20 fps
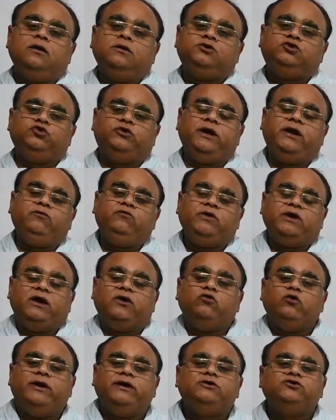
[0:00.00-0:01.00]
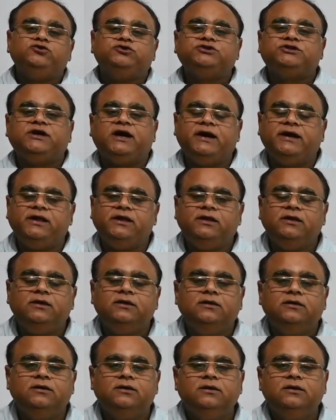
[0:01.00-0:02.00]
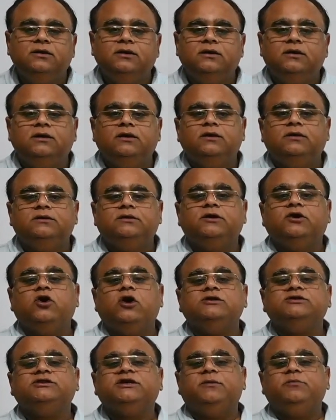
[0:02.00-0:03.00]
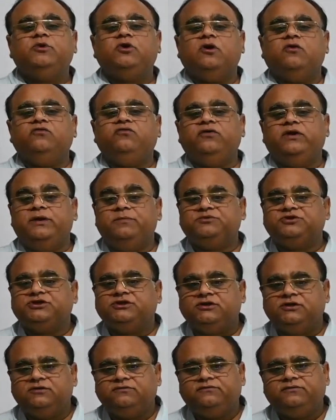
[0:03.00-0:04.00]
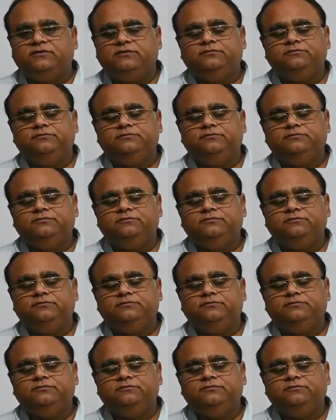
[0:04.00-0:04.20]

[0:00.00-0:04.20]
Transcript: Today we are going to study the concept of Phillips curve.